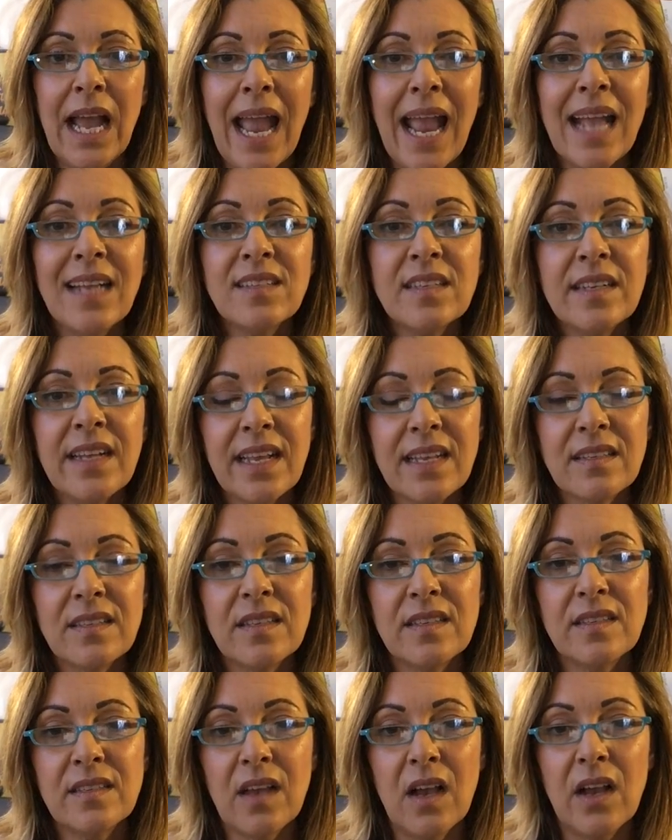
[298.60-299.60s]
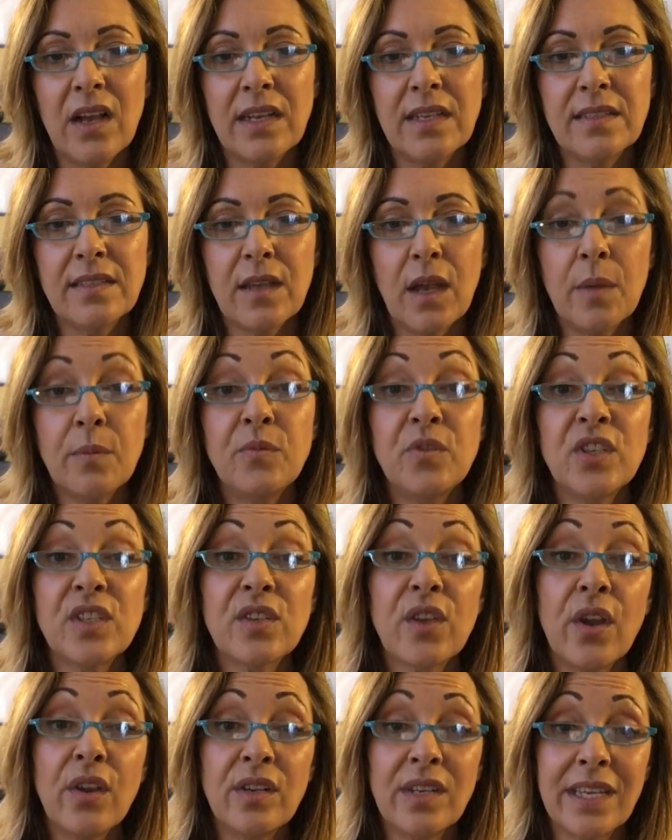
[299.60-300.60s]
as an exercise, I'm just
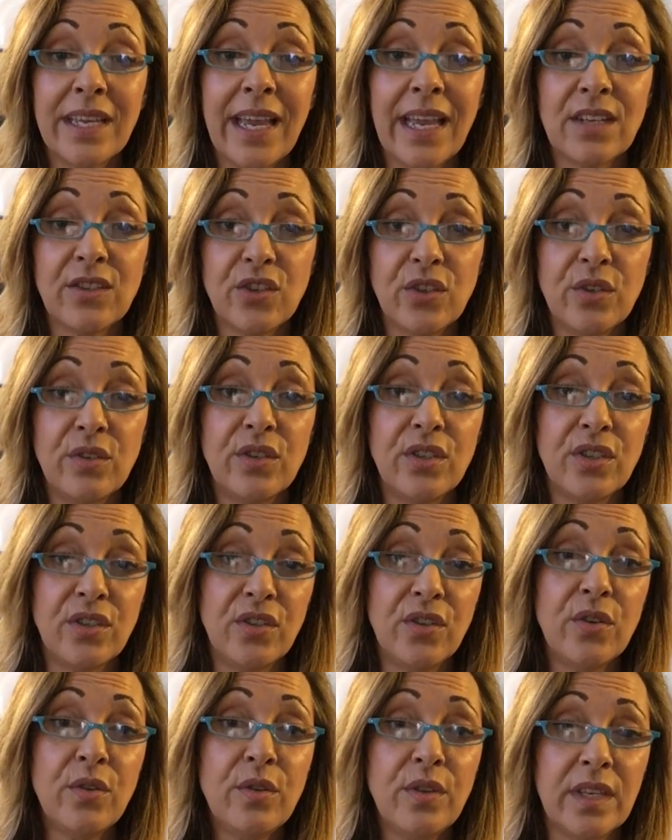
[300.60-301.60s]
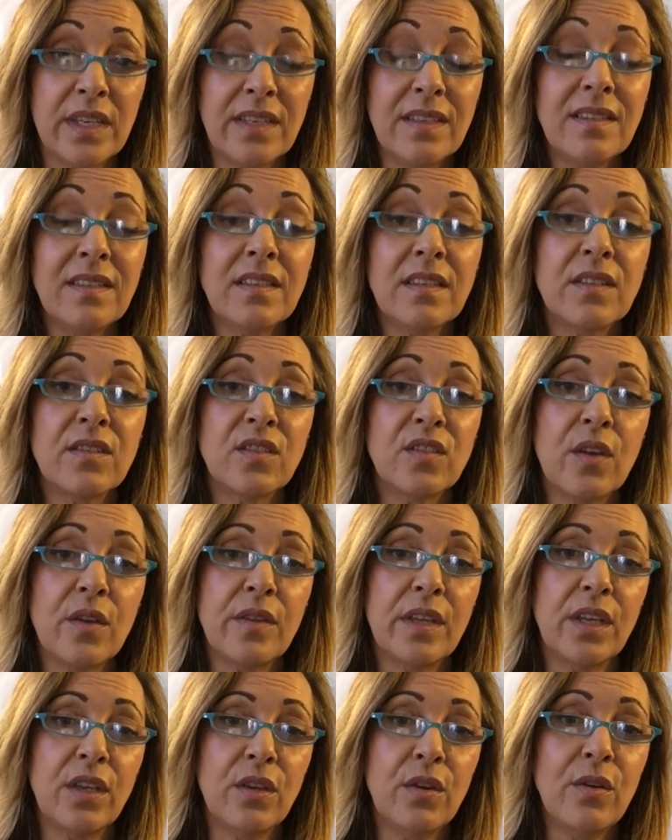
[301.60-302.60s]
going to get you to do this so
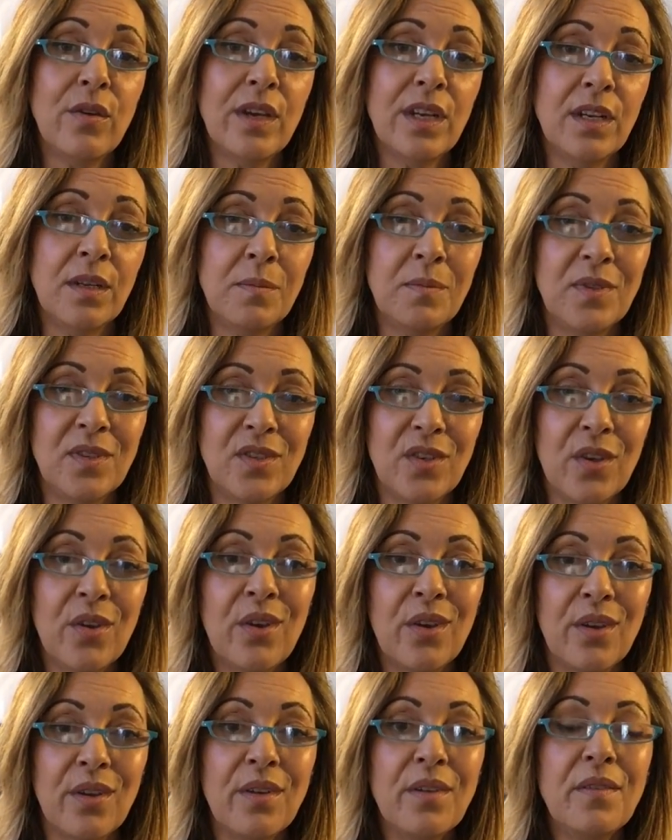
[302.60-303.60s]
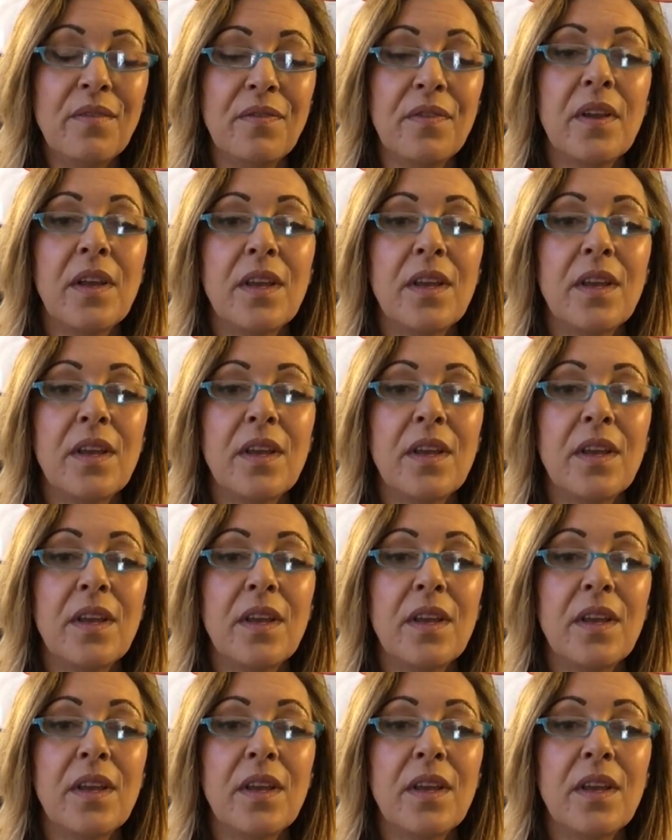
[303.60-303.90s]
that you can observe